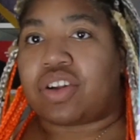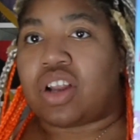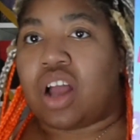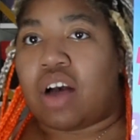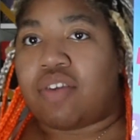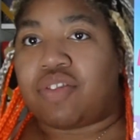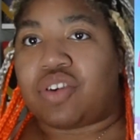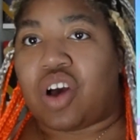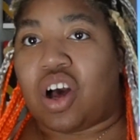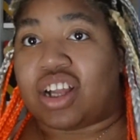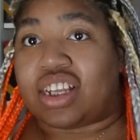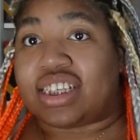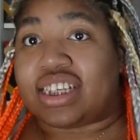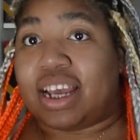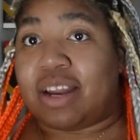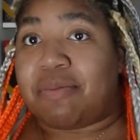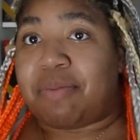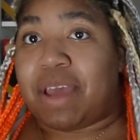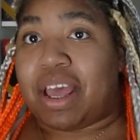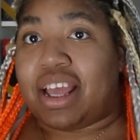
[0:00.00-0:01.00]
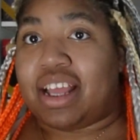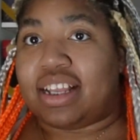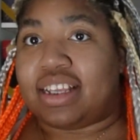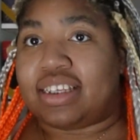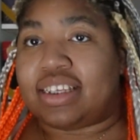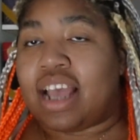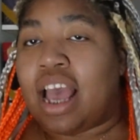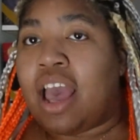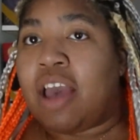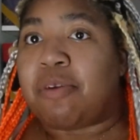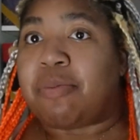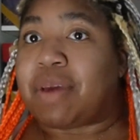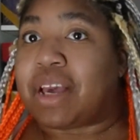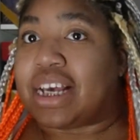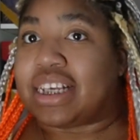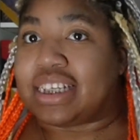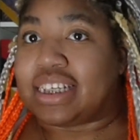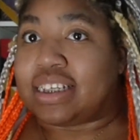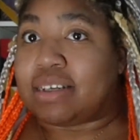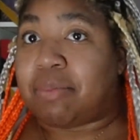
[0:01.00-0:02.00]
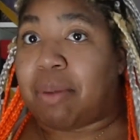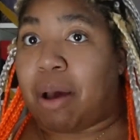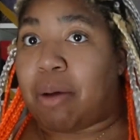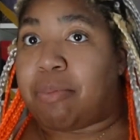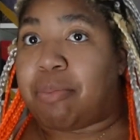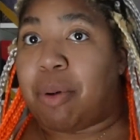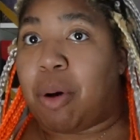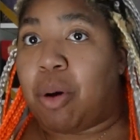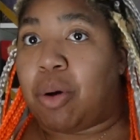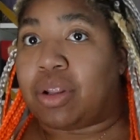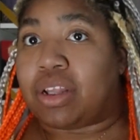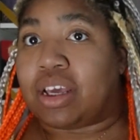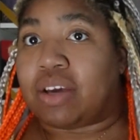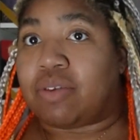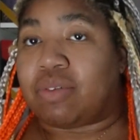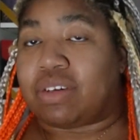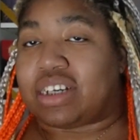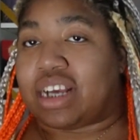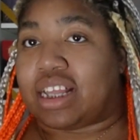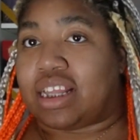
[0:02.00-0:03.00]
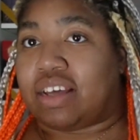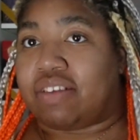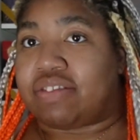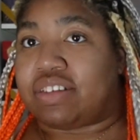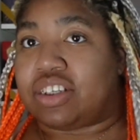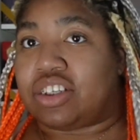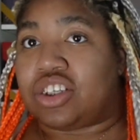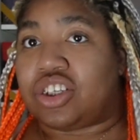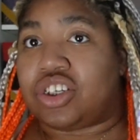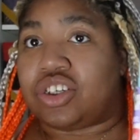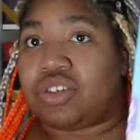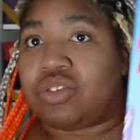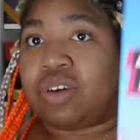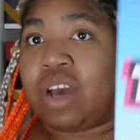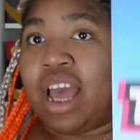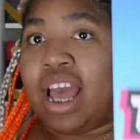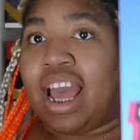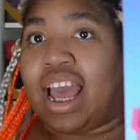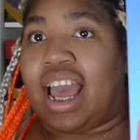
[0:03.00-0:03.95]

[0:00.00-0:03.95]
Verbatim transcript: novel called Ten Pins because it's about bowling, which I love to do,